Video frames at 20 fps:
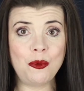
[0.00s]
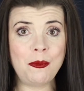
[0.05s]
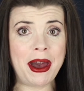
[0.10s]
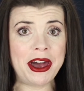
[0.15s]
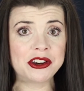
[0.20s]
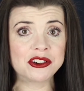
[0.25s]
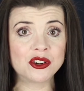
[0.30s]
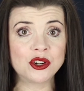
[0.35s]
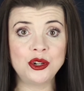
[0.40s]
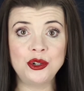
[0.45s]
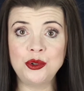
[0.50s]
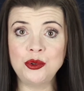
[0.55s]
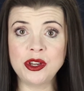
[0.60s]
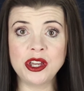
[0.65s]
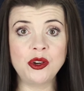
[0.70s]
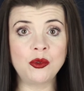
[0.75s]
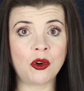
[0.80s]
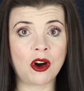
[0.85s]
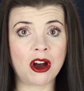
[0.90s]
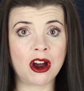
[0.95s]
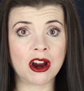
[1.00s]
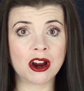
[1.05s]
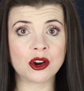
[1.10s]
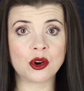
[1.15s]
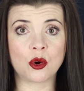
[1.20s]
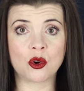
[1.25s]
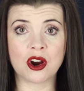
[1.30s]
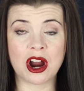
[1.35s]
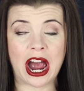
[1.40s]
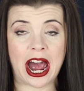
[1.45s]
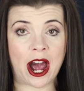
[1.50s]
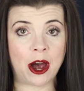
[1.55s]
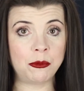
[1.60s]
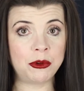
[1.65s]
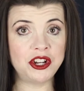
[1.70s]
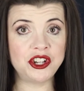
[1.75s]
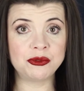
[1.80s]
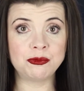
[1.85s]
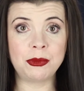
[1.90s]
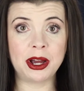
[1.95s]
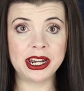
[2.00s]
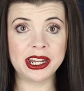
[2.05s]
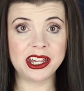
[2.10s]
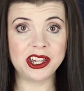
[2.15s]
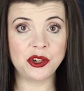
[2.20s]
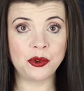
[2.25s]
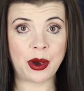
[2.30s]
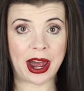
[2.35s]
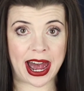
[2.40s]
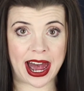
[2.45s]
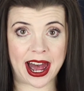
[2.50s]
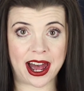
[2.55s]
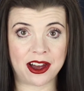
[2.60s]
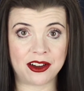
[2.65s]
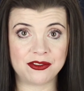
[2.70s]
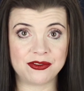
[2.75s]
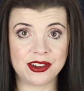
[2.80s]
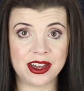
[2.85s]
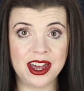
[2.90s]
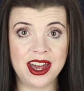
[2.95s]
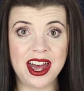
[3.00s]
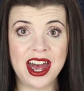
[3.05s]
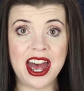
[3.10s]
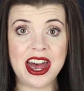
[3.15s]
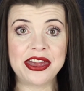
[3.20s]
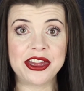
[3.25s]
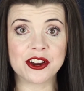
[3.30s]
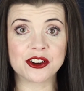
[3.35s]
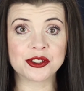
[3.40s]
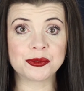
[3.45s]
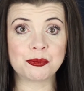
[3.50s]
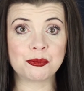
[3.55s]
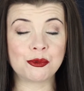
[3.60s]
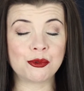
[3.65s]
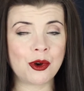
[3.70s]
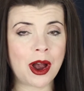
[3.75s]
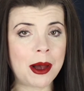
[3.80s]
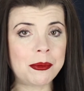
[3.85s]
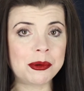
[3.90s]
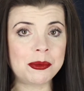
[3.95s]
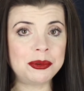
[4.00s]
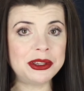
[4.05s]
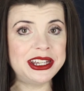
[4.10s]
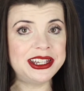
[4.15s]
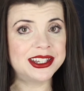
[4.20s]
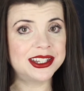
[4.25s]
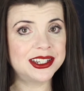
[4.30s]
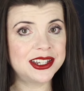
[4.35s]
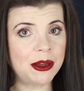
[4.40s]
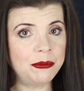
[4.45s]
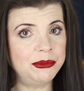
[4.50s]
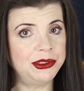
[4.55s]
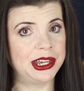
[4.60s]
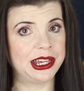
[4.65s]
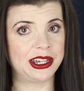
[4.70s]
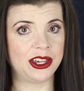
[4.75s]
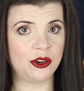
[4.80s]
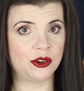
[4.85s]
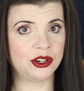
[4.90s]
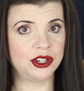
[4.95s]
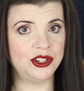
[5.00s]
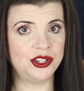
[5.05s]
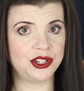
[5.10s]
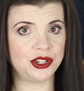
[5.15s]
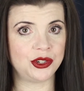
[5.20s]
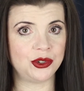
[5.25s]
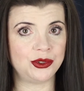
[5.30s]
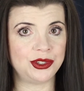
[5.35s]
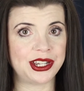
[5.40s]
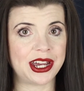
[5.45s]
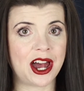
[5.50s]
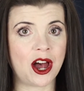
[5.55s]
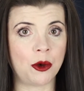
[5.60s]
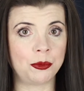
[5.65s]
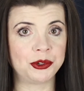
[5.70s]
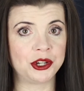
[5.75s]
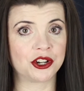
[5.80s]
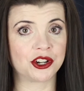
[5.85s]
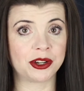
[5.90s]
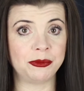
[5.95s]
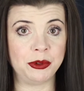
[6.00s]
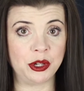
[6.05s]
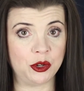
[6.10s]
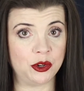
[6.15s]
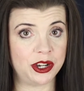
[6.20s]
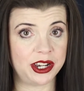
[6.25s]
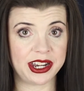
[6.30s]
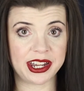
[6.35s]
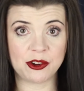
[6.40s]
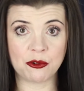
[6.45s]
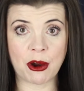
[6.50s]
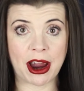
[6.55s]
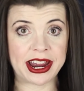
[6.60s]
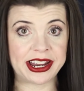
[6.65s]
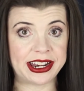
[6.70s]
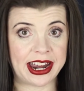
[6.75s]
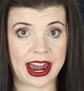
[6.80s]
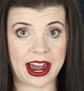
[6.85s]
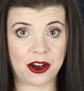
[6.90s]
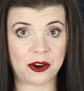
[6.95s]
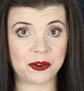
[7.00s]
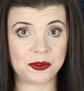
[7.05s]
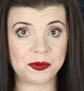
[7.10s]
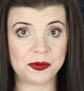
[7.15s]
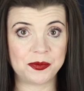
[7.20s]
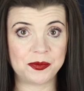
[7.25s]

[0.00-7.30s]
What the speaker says: matter who you are or how much money you have, there's probably something you can do to help your community right now.